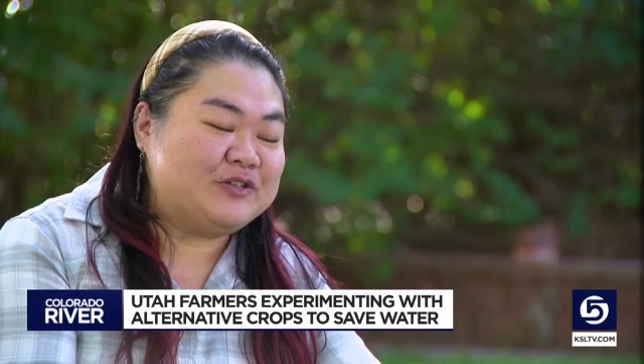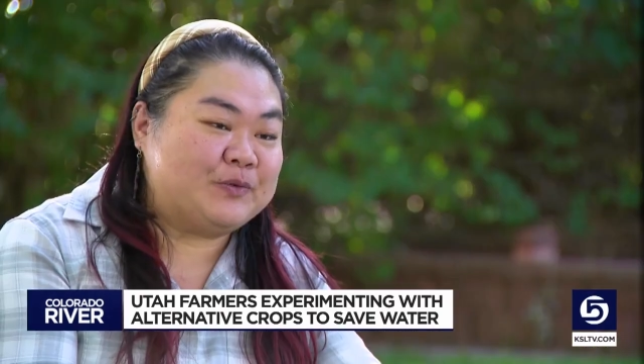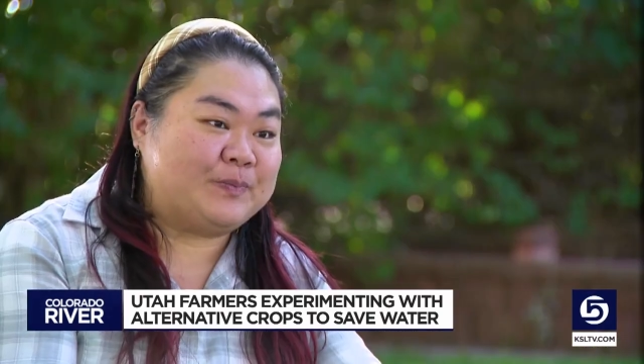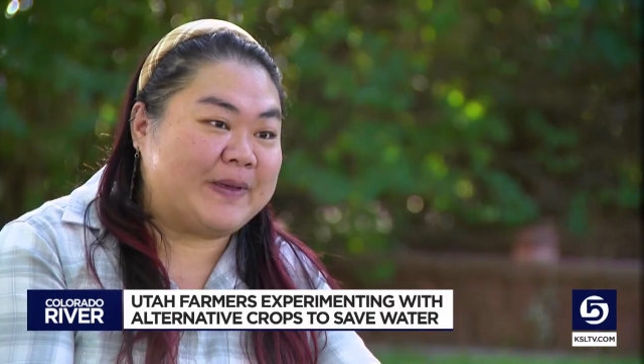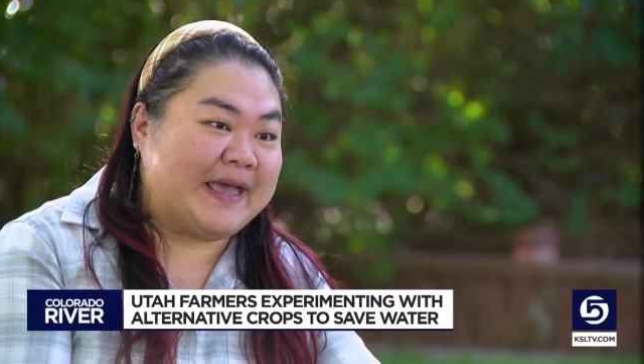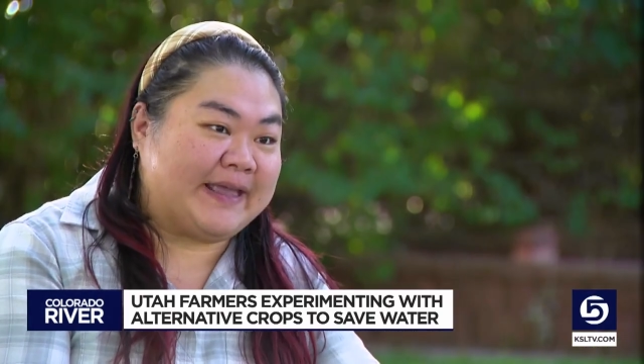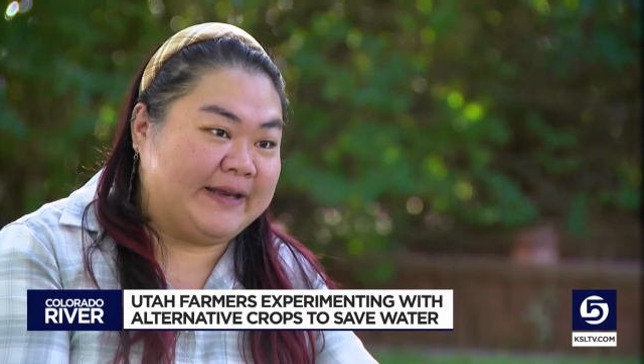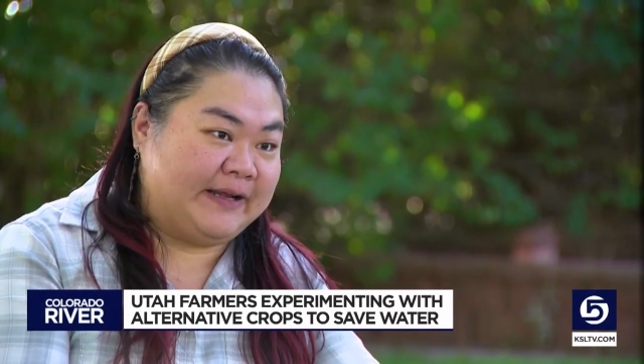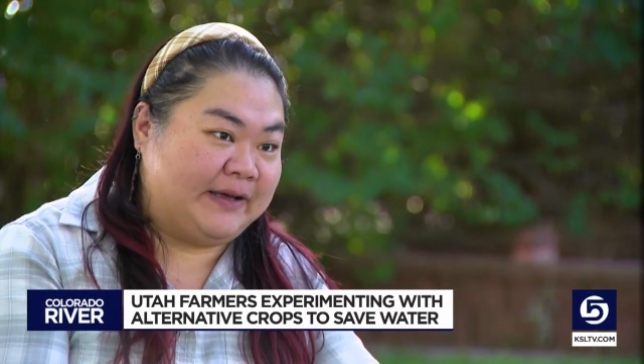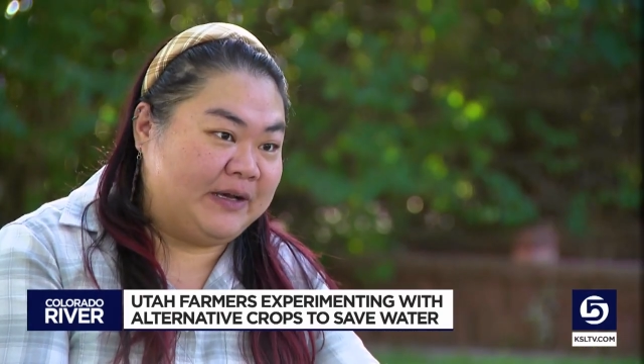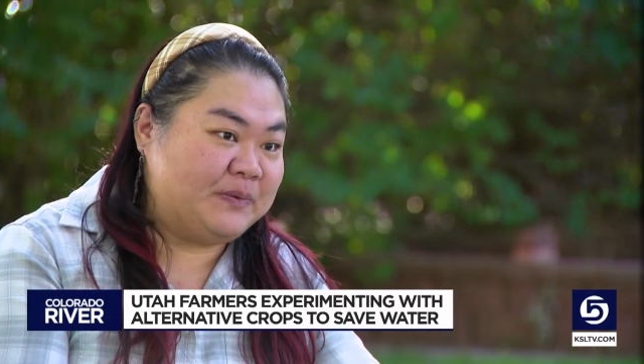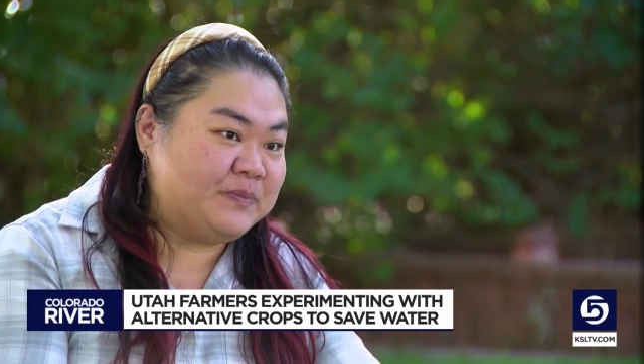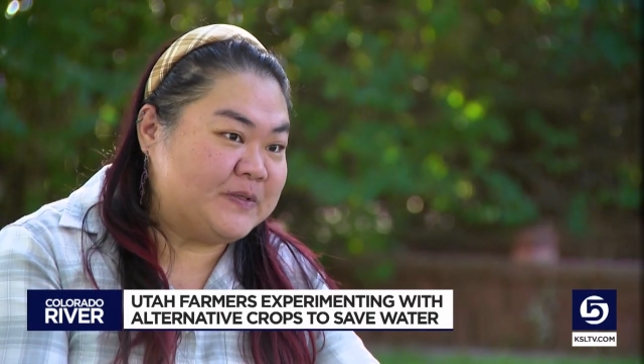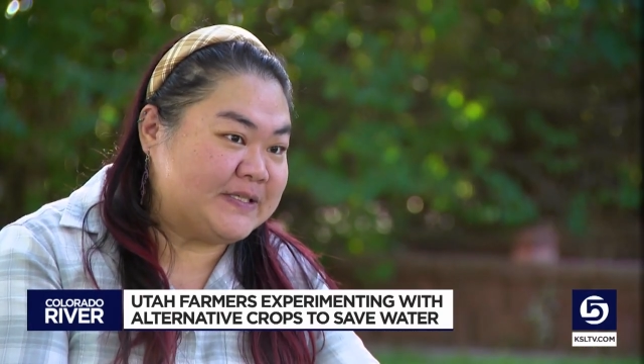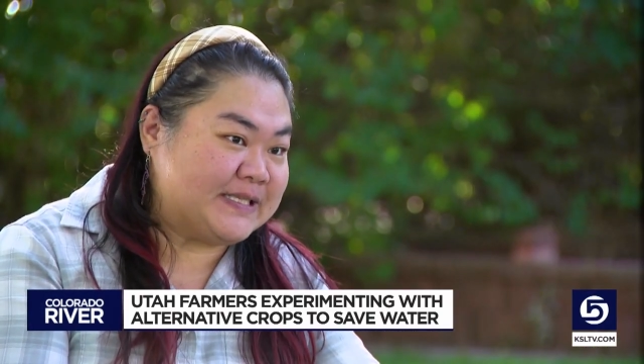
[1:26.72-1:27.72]
to back it
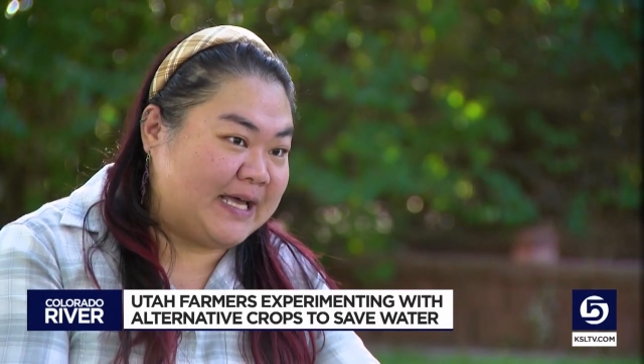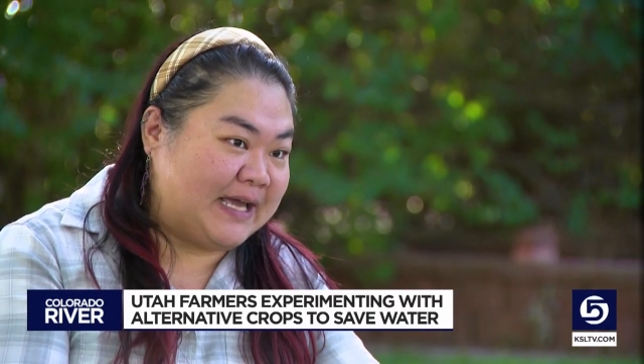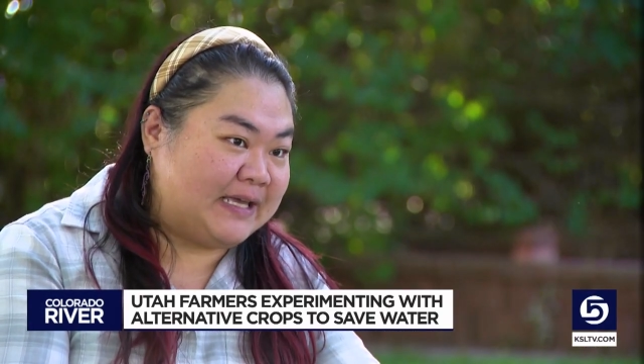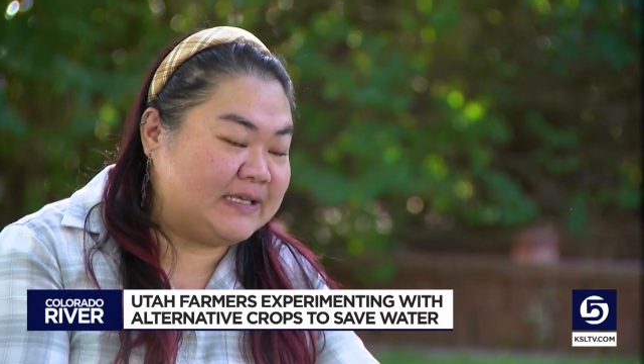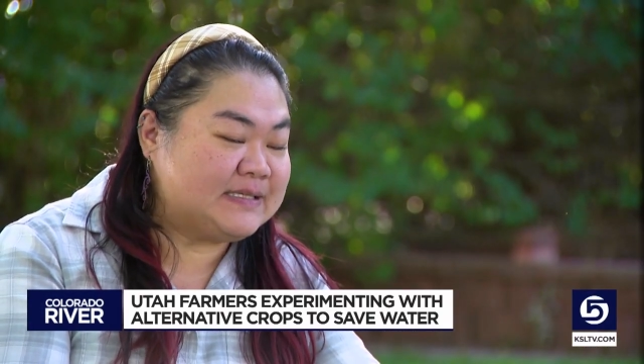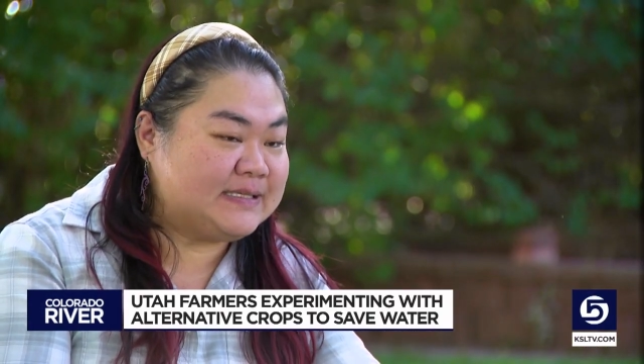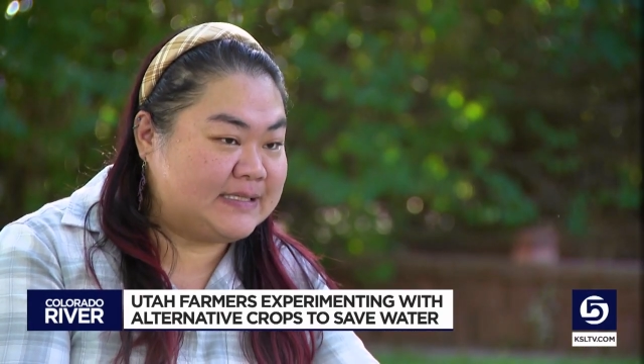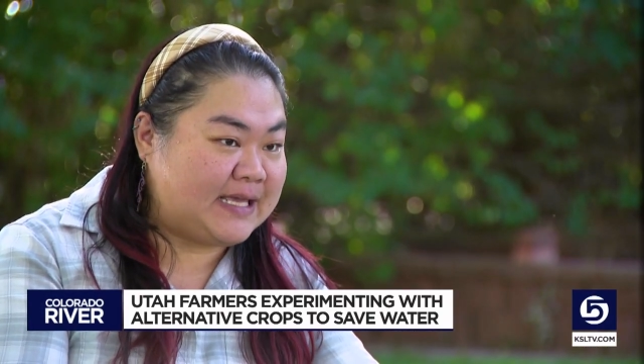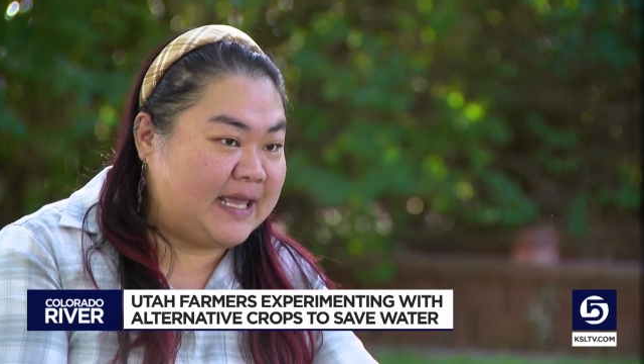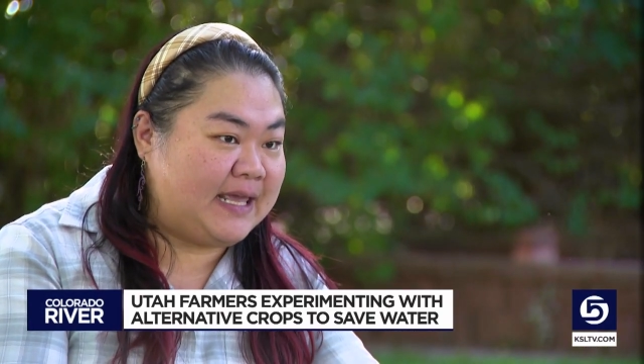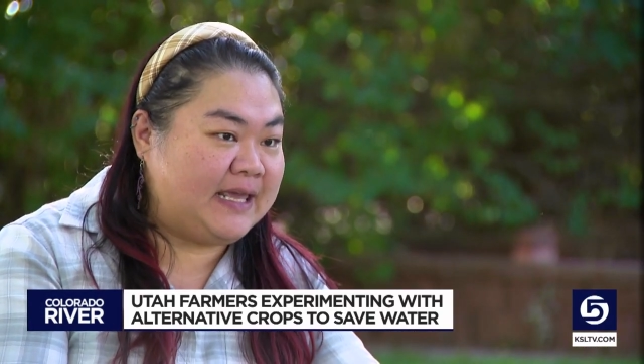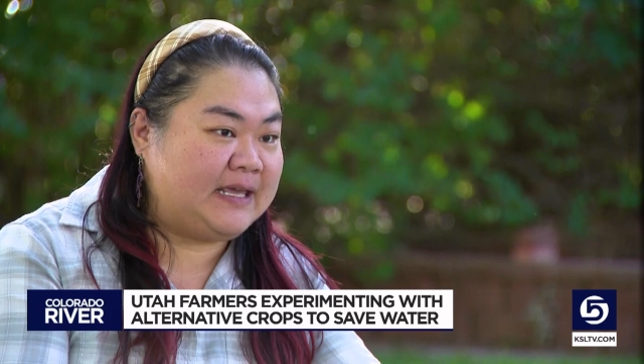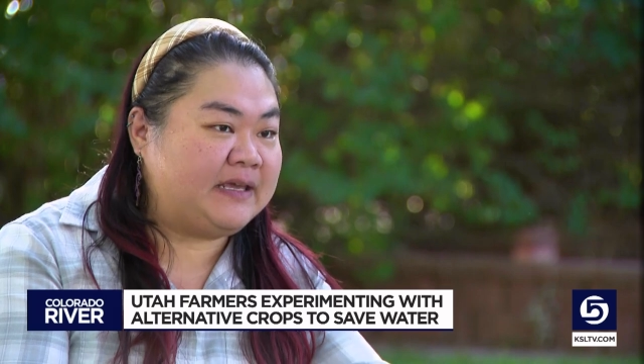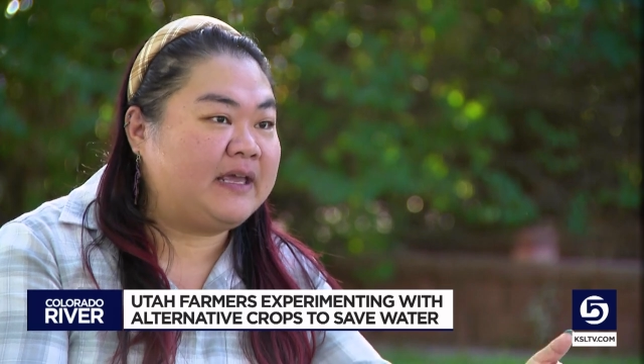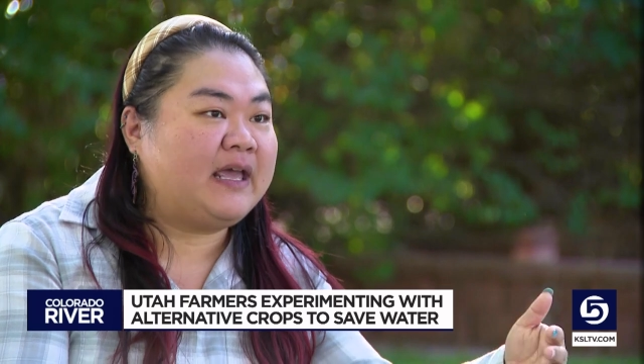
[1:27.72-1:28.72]
up, like
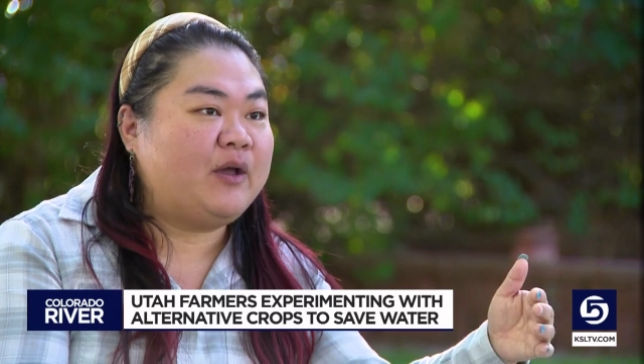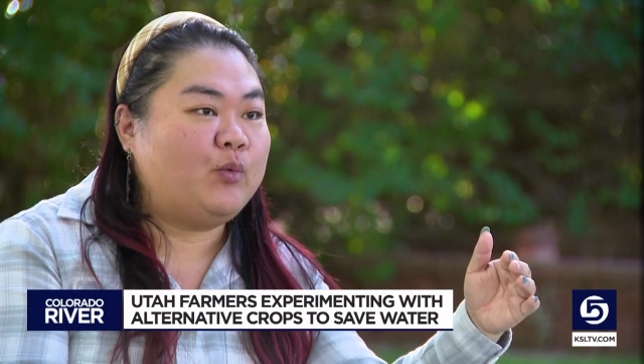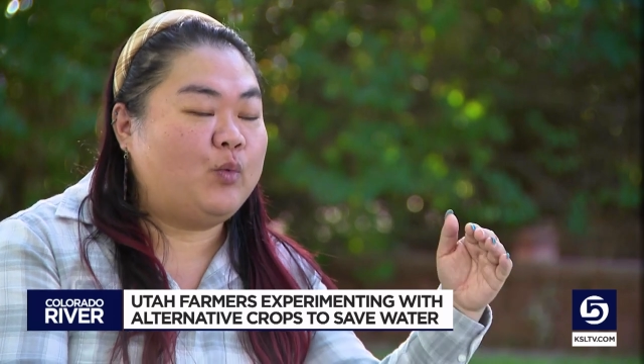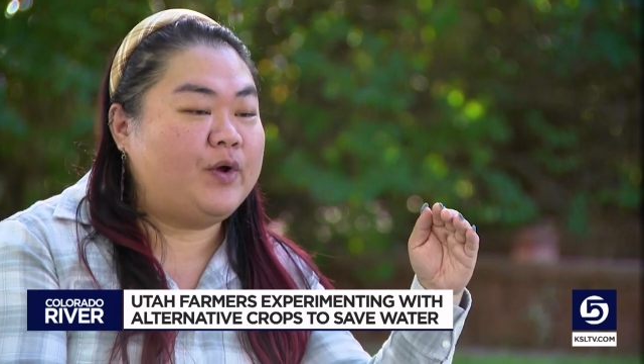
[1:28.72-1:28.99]
saying